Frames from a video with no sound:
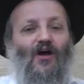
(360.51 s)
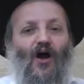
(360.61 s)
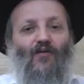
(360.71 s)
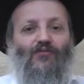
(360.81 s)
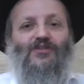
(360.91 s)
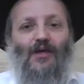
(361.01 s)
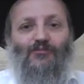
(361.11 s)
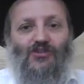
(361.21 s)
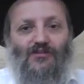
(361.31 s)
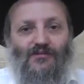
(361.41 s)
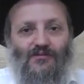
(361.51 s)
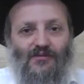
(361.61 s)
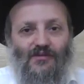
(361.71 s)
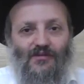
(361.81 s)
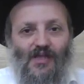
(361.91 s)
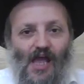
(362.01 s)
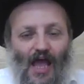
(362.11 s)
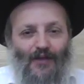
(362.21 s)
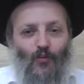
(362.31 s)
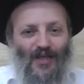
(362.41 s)
of redemption.
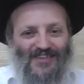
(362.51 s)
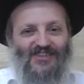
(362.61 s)
And we are